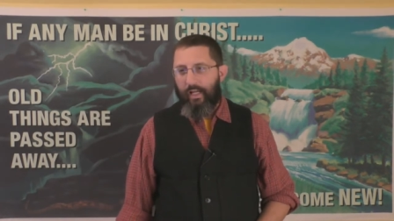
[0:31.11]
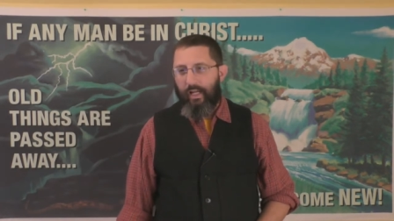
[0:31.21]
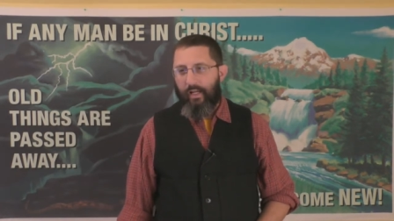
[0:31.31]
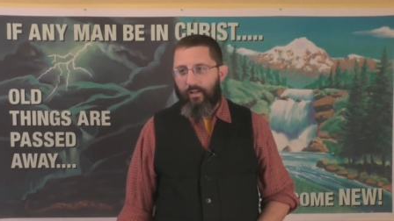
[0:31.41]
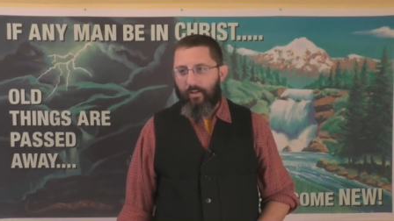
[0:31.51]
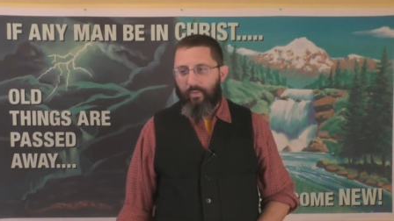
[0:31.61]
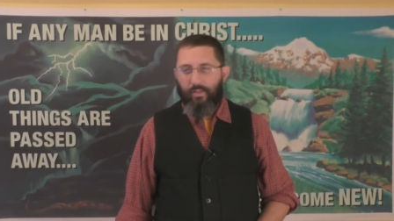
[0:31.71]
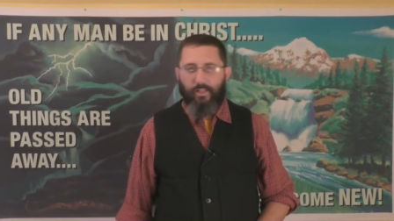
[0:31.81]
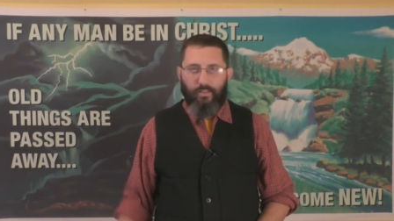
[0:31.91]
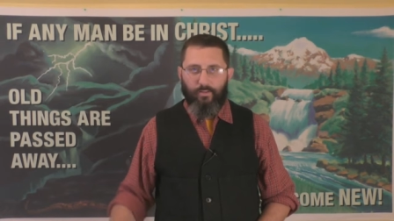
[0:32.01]
and uh,
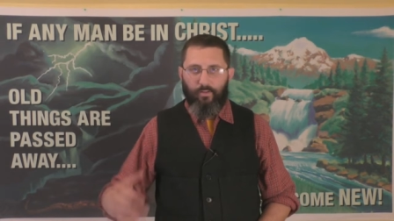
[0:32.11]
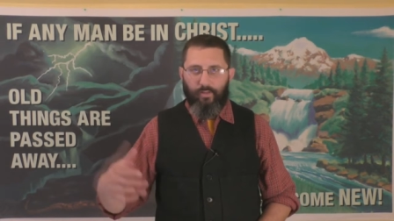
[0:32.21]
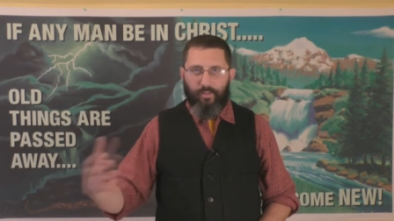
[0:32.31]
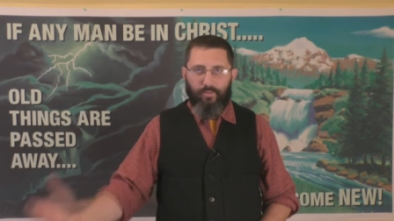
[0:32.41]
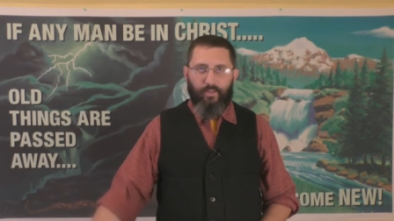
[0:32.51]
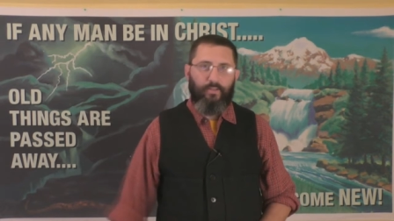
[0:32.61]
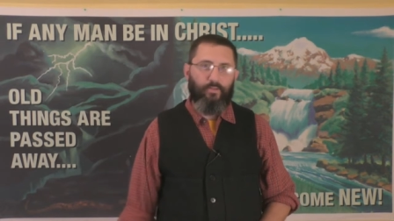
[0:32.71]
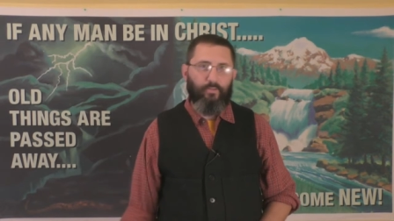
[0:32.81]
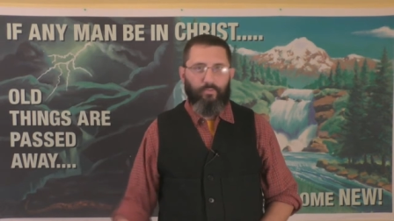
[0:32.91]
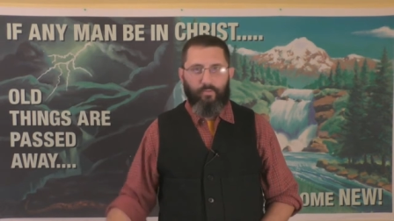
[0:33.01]
we needed to go get
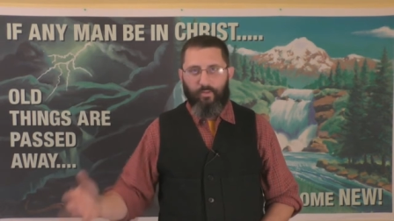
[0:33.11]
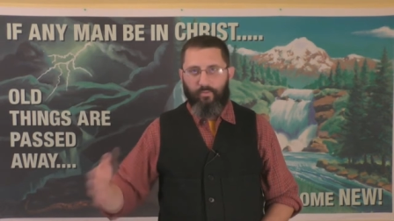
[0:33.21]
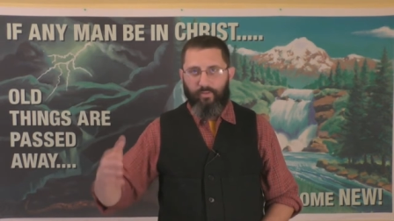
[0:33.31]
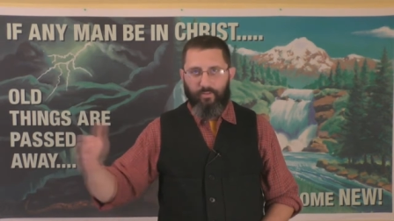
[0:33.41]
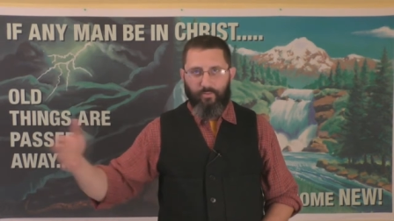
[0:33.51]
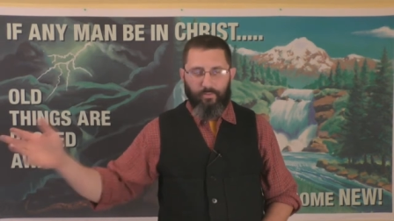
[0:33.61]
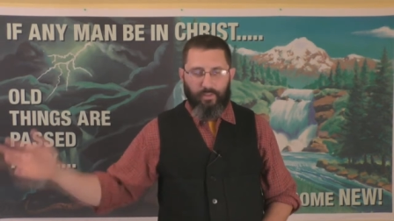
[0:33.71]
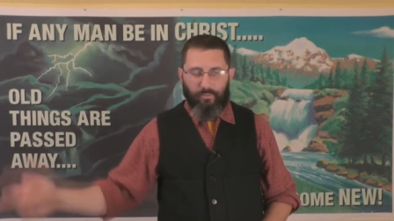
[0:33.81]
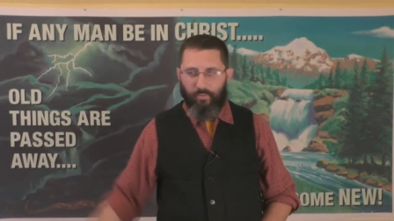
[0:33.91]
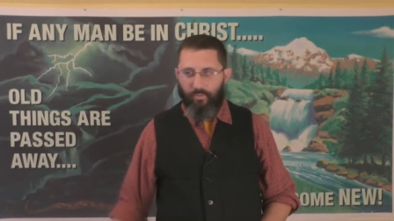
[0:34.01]
things and you know visit with
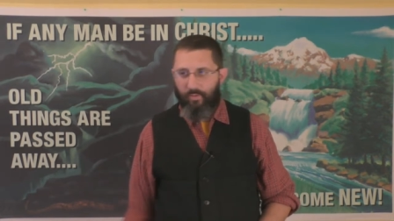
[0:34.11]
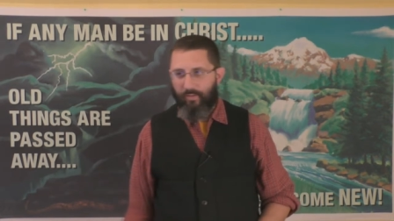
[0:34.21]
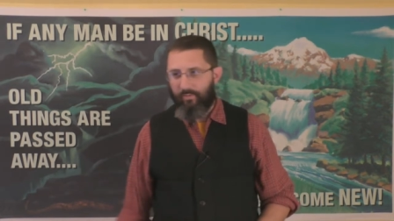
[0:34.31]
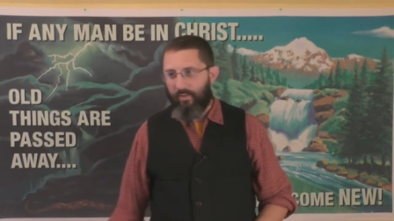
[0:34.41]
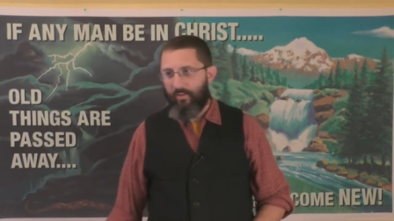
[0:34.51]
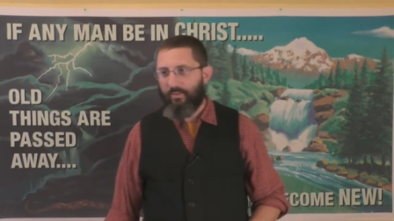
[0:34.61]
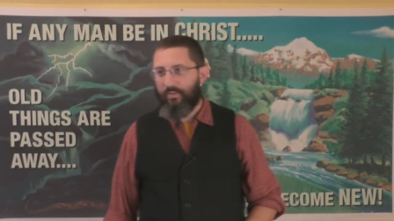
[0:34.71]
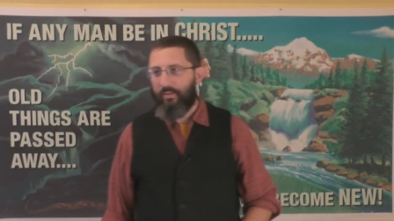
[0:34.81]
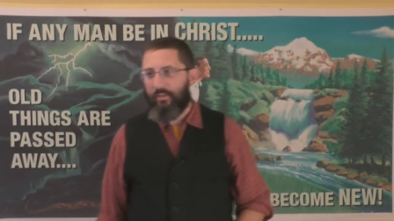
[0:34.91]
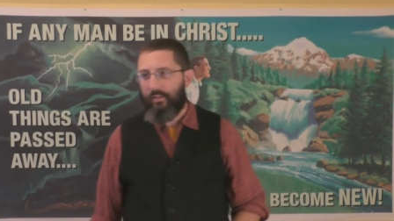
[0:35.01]
people and whatever
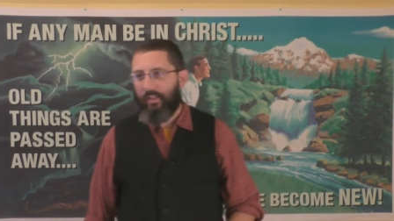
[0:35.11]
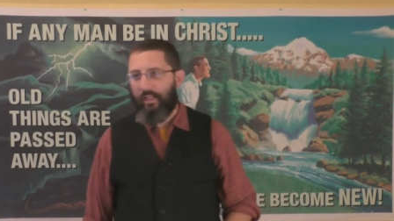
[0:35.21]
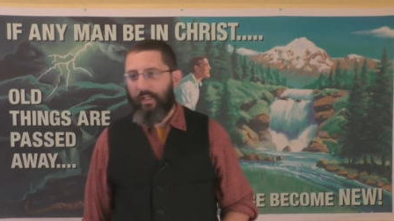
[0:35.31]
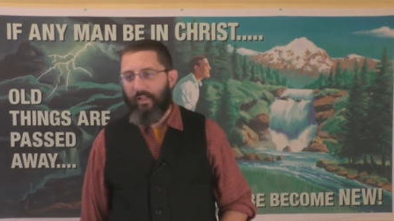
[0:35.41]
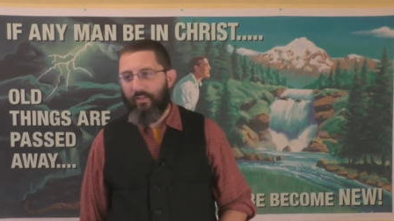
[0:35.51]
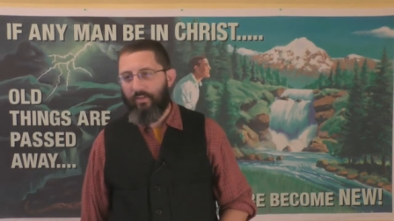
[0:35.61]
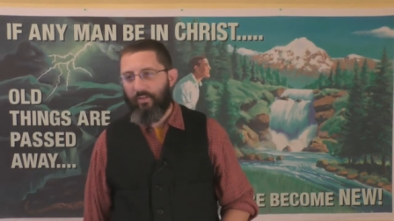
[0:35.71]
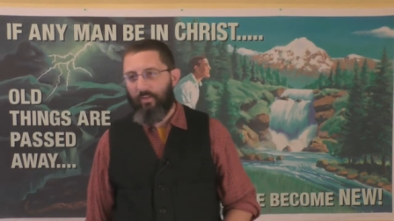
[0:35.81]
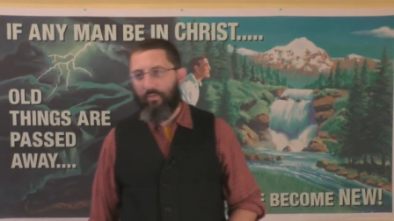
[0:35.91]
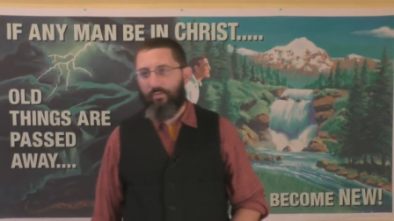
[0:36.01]
else and
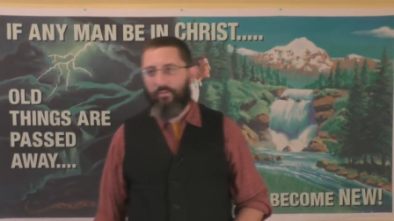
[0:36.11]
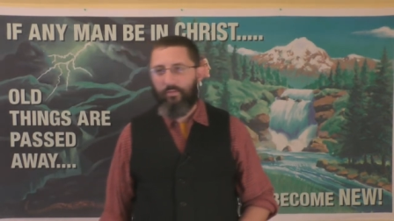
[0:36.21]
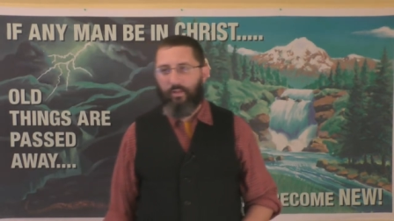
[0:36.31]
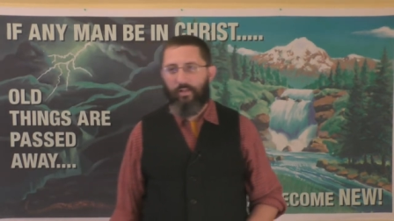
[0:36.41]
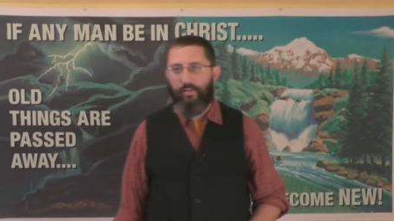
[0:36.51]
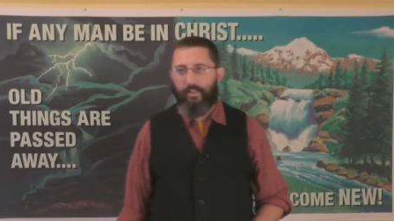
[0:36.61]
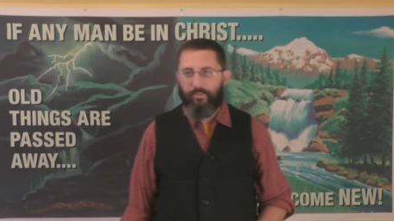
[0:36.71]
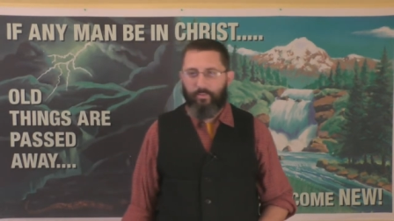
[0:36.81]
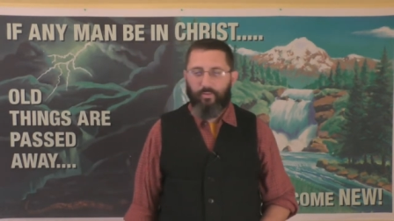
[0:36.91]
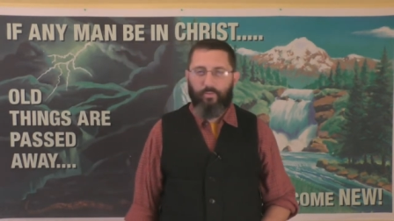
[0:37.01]
so uh,
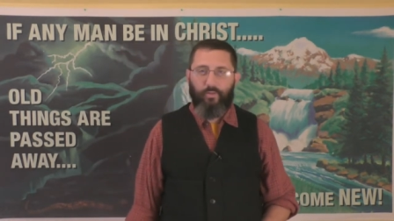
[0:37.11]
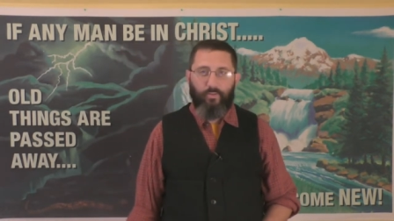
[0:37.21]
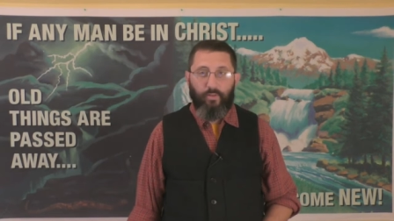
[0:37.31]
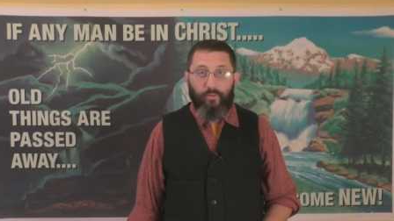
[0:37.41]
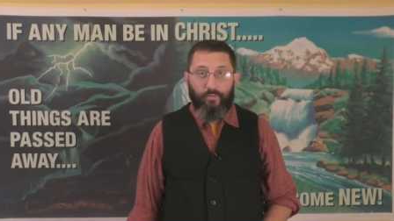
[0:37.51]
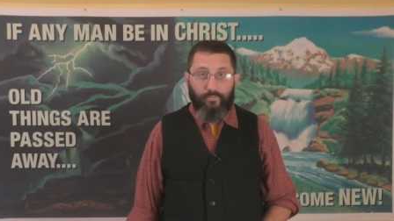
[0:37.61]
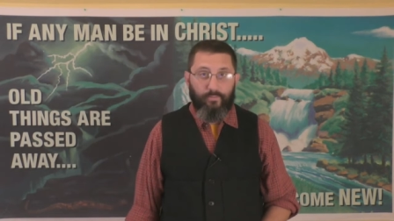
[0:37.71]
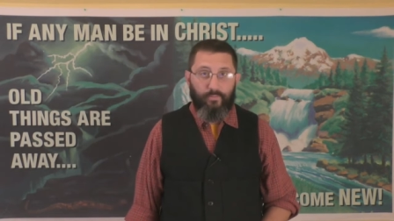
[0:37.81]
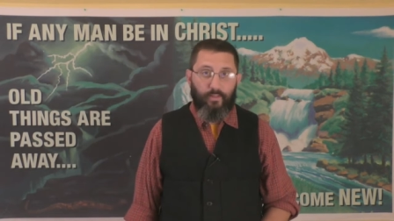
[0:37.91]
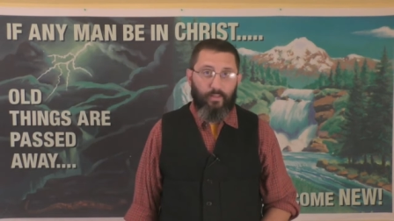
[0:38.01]
that's what we were doing
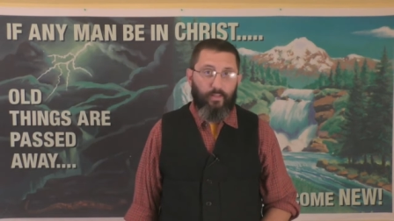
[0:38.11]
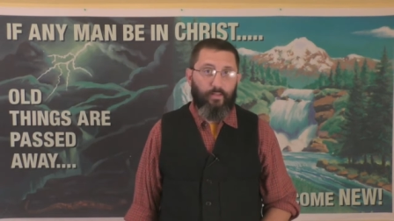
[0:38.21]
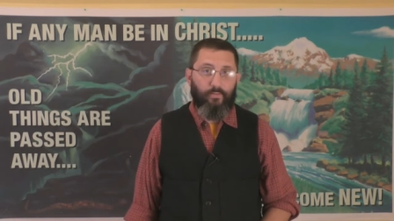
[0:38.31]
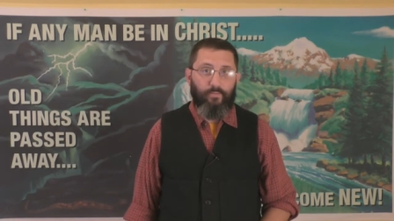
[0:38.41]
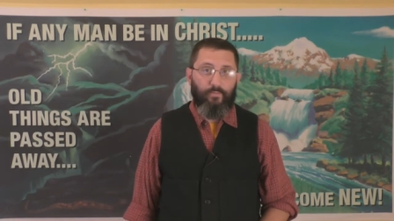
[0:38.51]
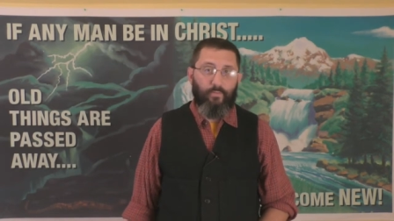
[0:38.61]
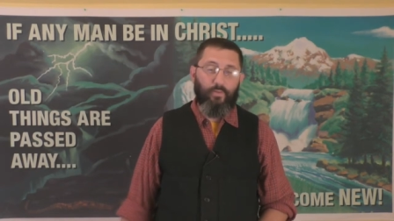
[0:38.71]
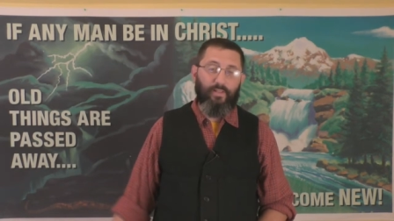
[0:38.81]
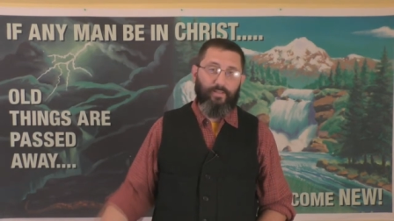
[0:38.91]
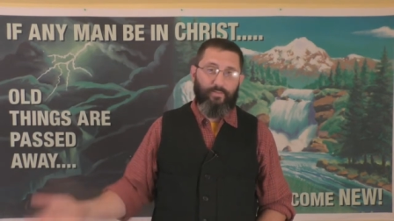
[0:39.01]
um,
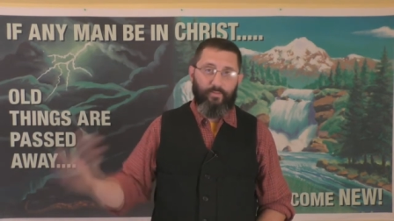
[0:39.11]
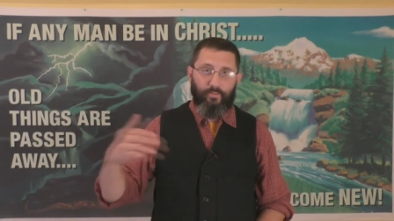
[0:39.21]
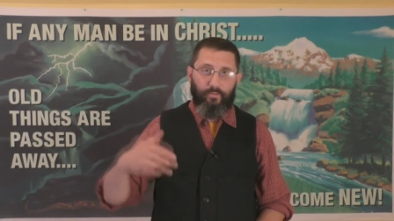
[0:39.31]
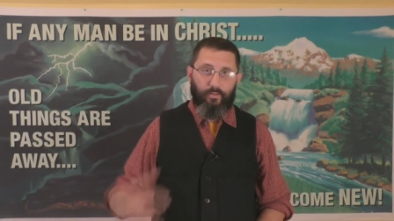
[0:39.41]
we left